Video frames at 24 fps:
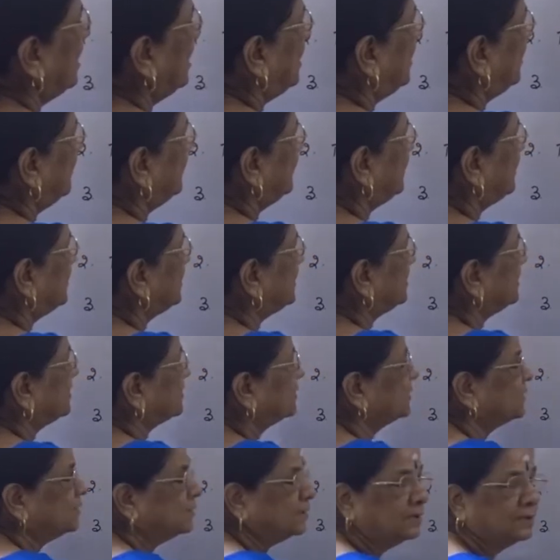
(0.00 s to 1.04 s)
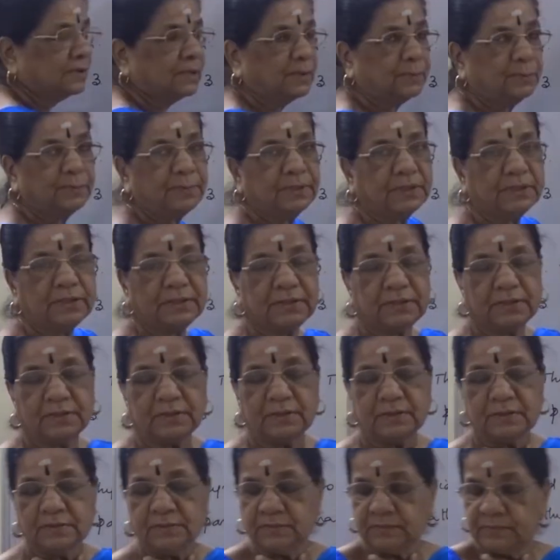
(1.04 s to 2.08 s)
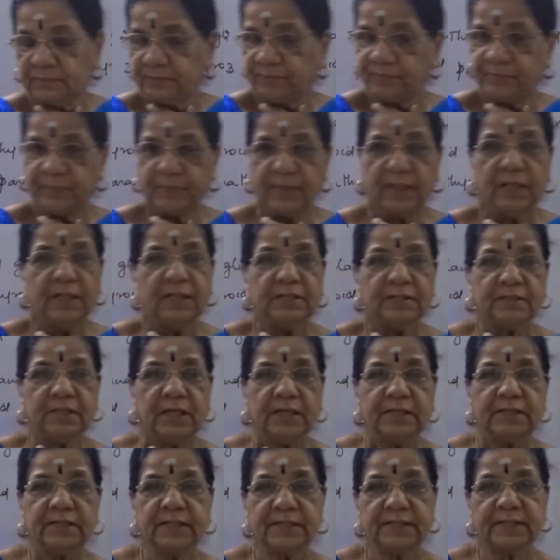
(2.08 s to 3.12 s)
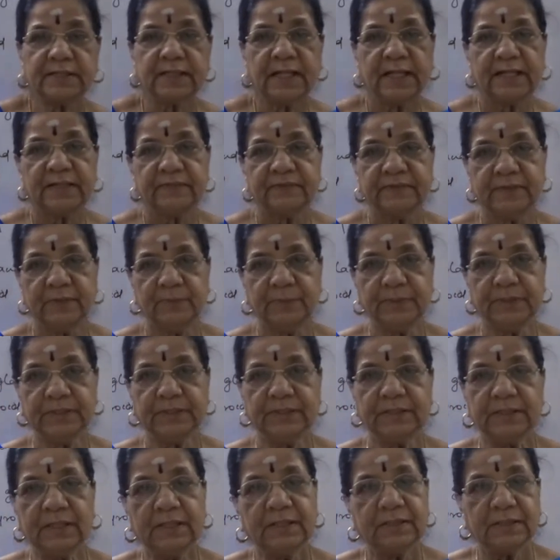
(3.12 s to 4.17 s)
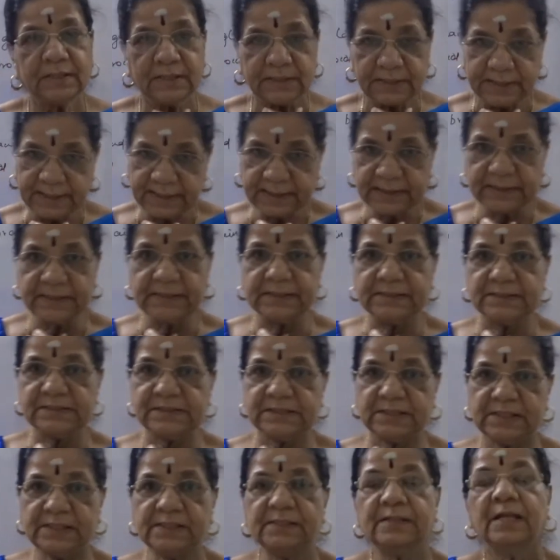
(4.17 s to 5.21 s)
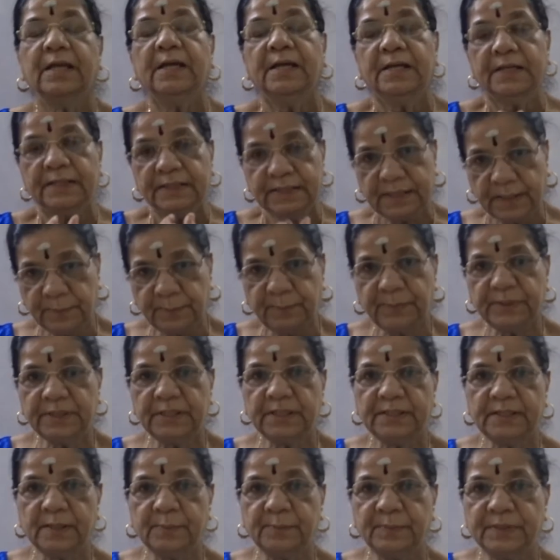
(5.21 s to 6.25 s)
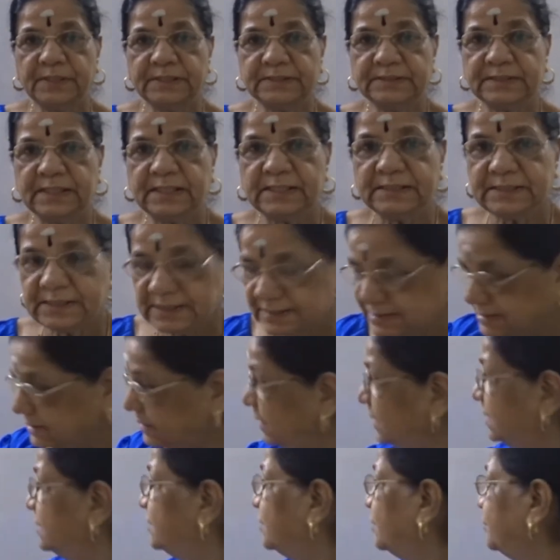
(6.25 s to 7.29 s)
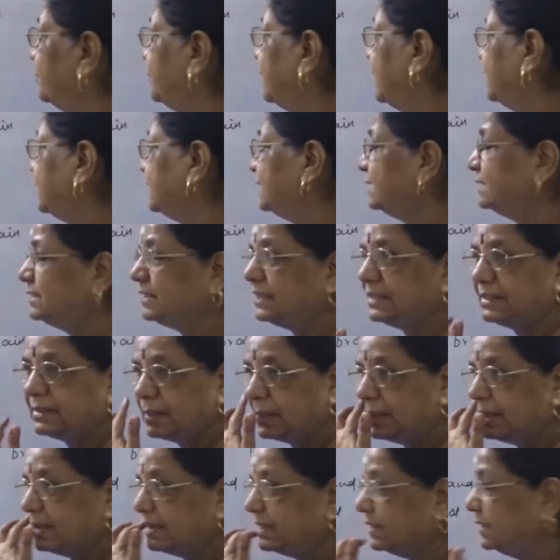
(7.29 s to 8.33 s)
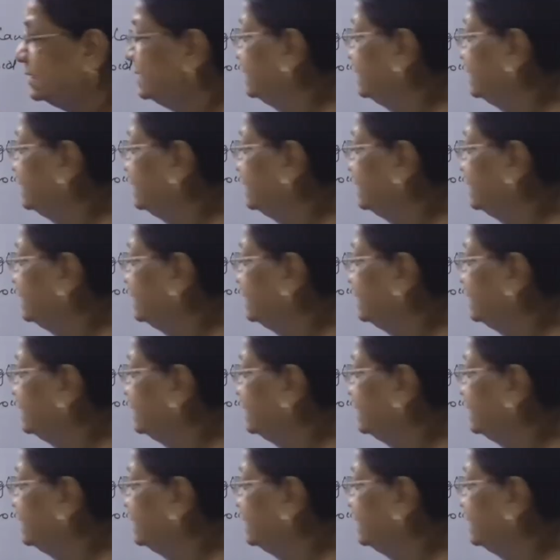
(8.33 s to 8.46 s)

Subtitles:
gland. Embedded thyroid gland will be in the neck region. Embedded among that is the parathyroid